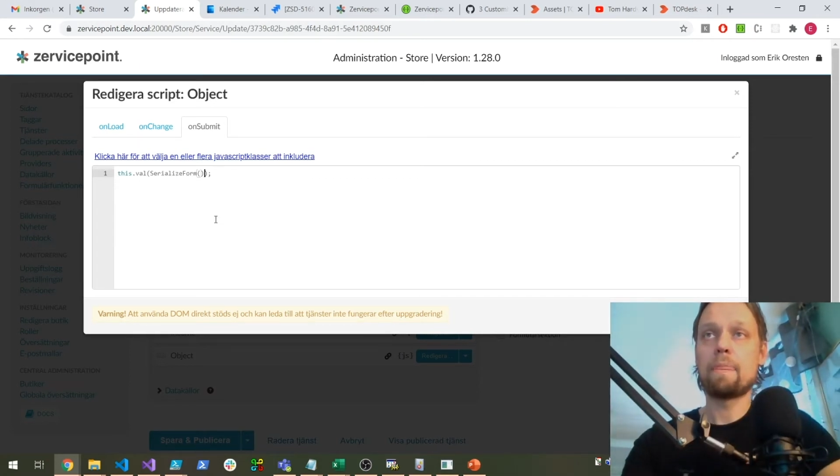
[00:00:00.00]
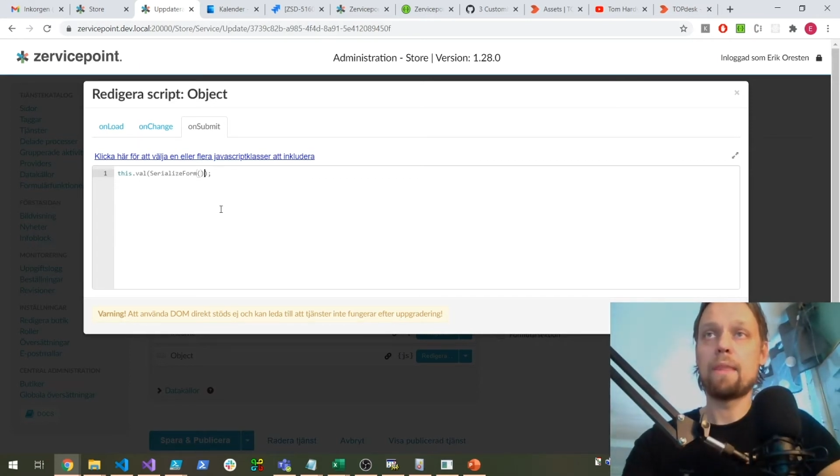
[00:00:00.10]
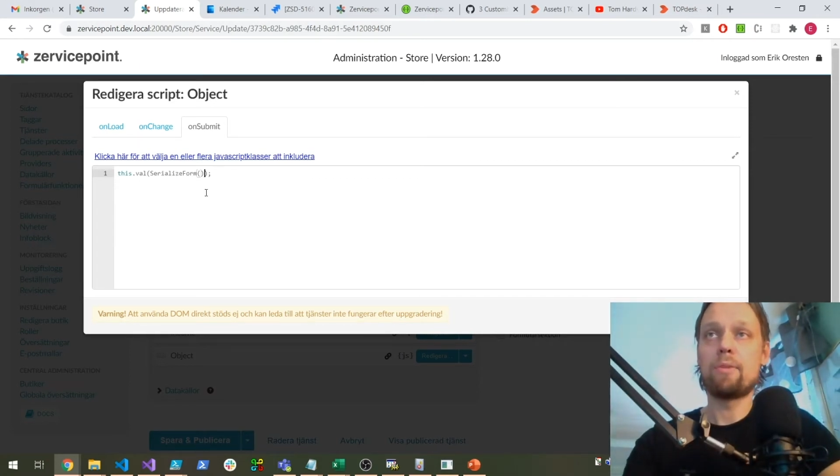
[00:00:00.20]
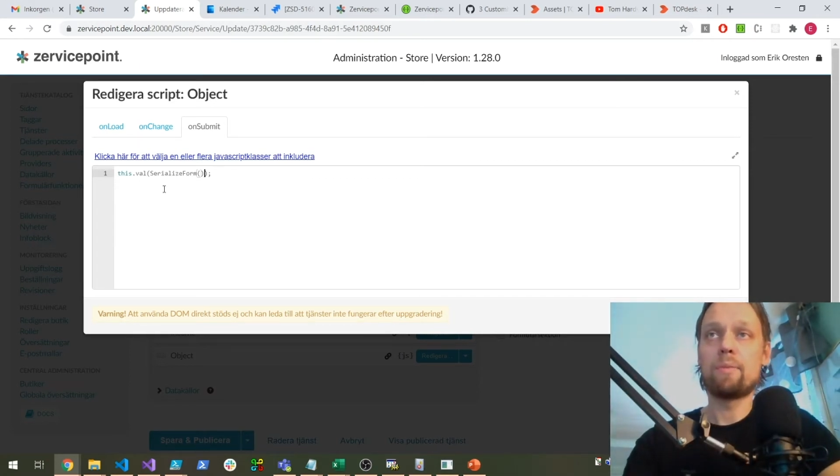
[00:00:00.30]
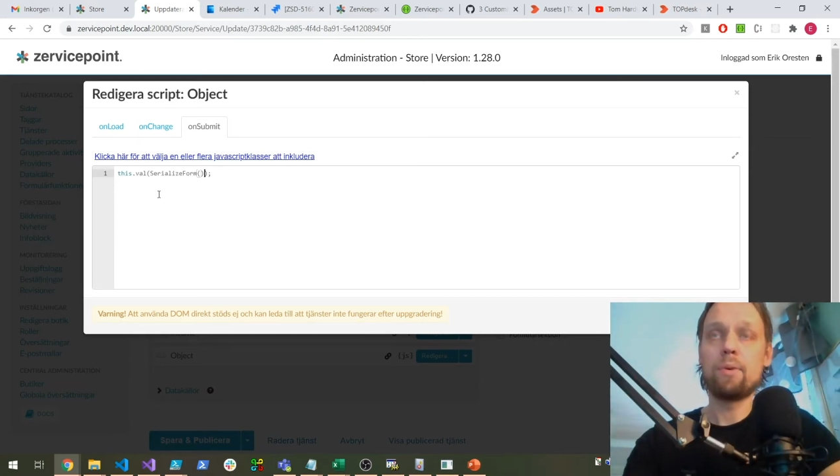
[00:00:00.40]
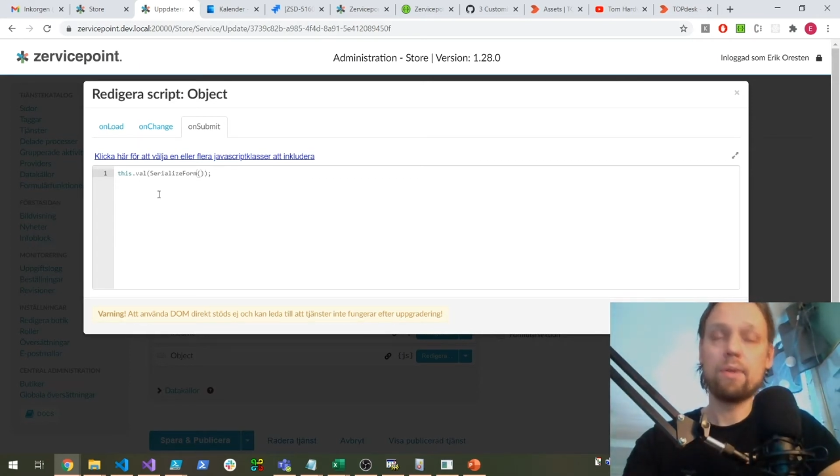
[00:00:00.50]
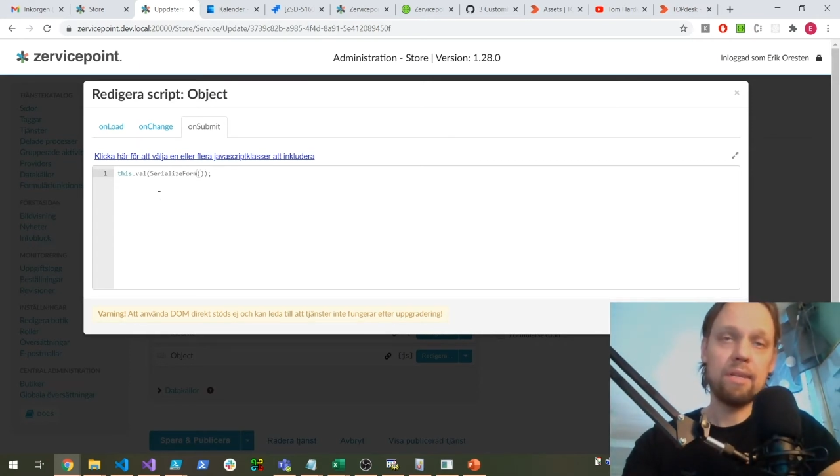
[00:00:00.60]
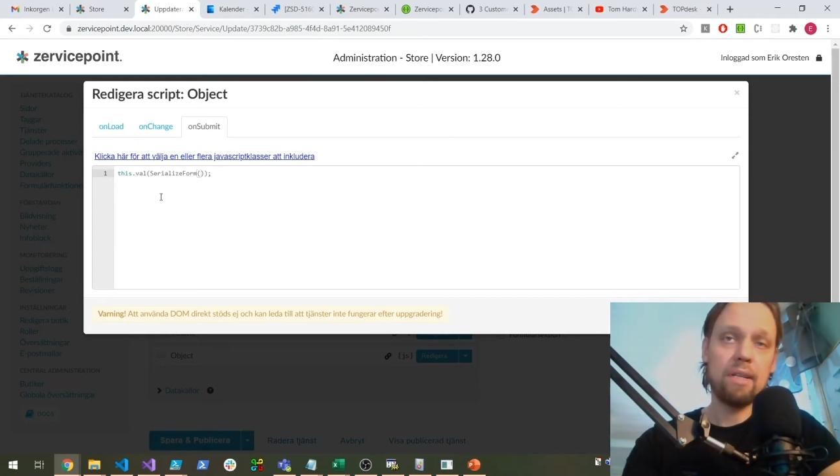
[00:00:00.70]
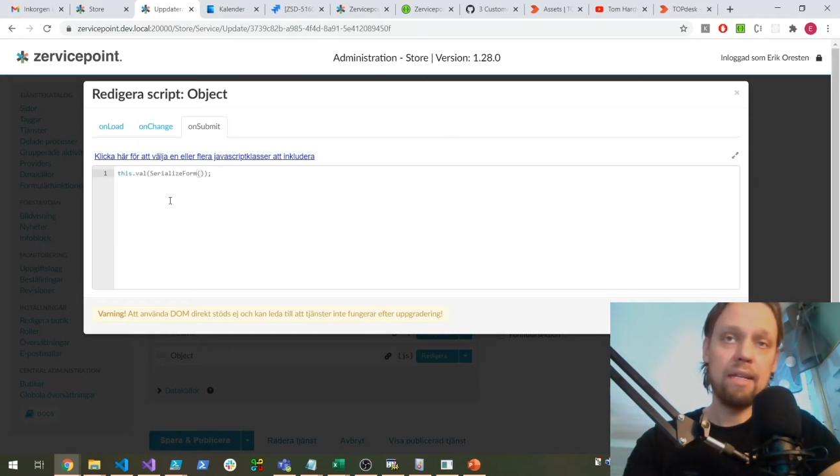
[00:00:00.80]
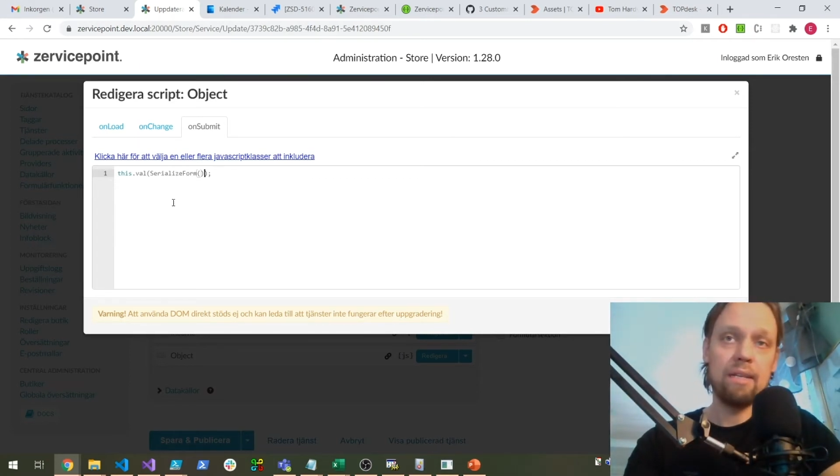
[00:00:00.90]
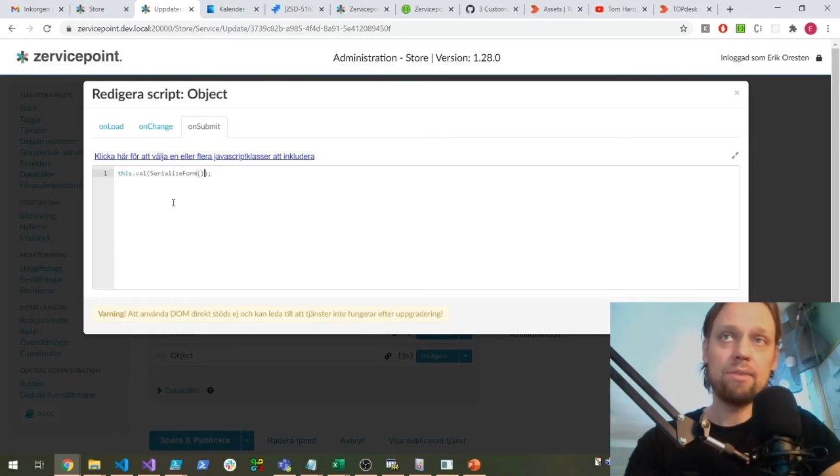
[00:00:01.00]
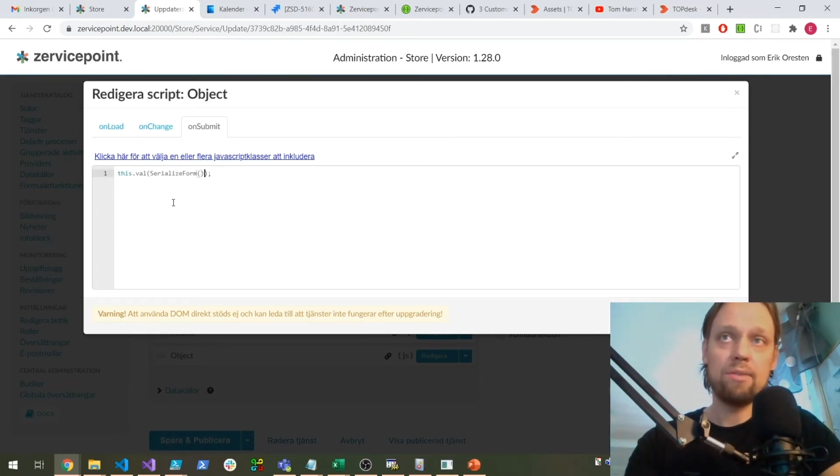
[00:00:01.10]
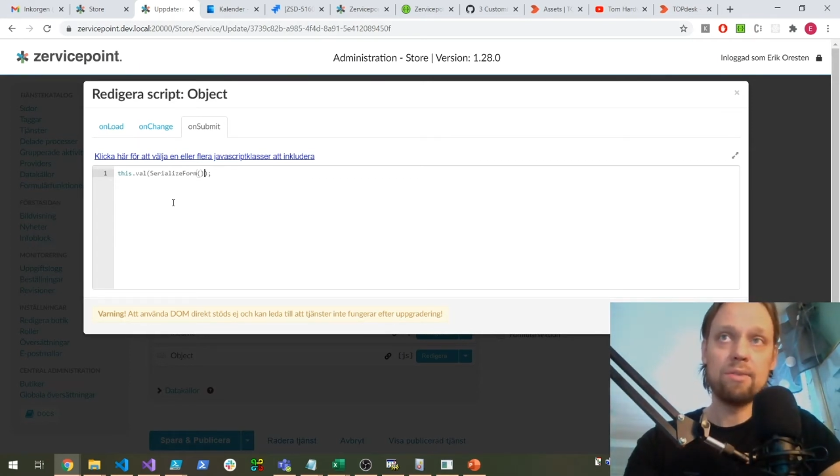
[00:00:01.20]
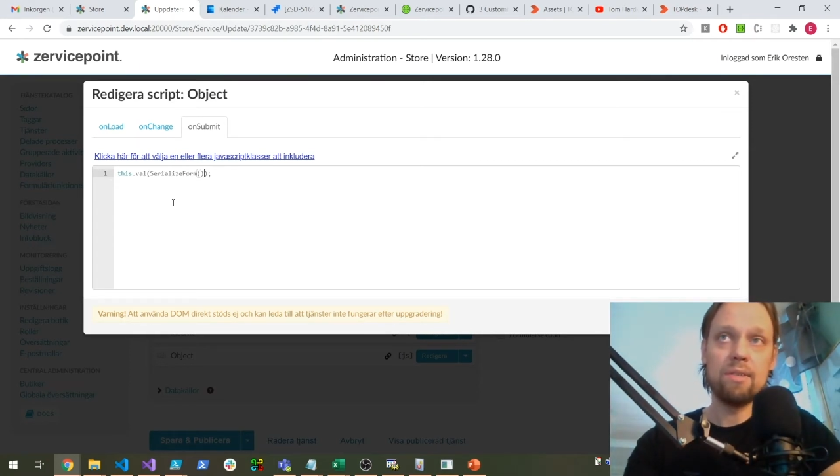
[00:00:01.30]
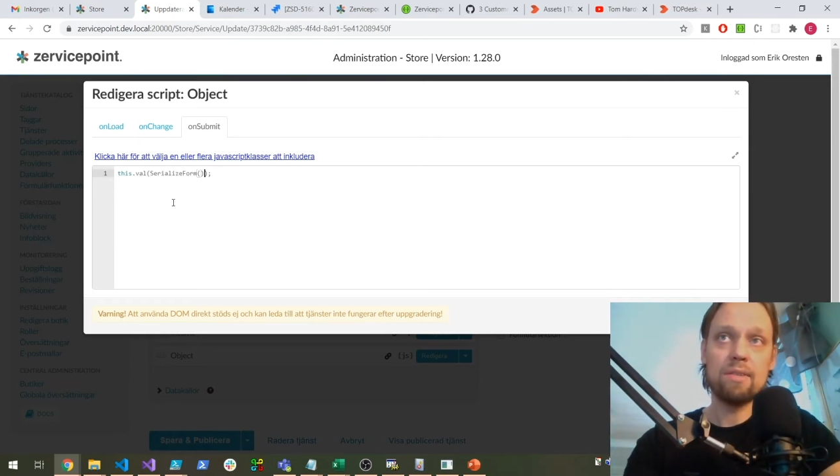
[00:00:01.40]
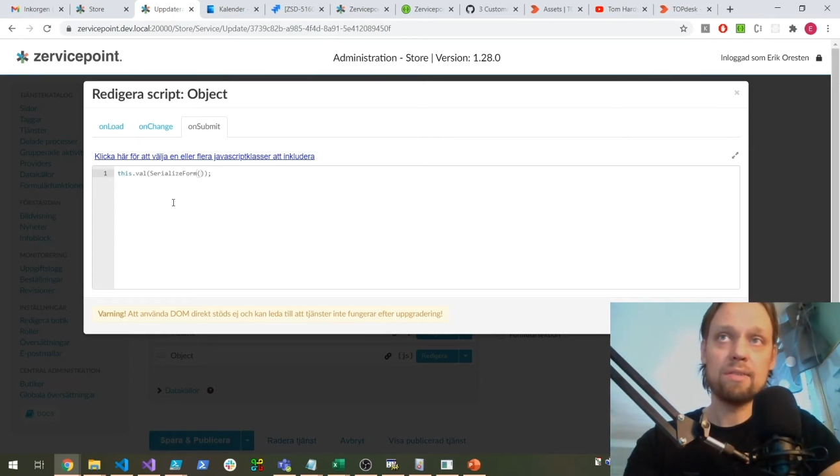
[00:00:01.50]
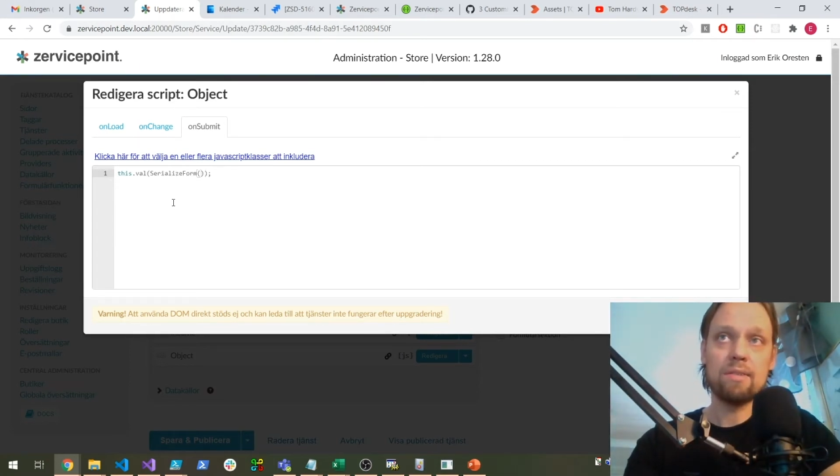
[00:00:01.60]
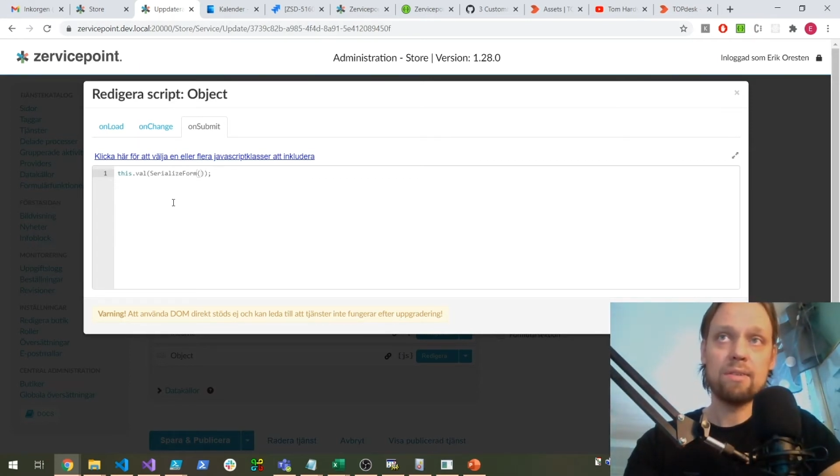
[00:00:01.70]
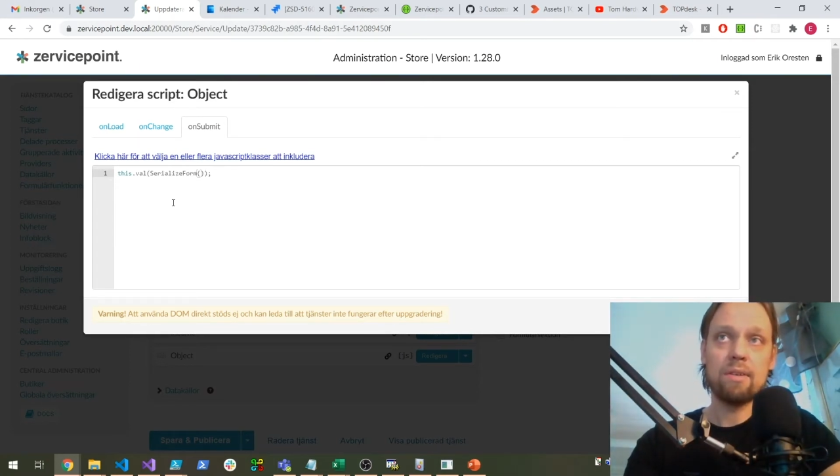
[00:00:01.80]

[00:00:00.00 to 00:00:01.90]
and we put it into this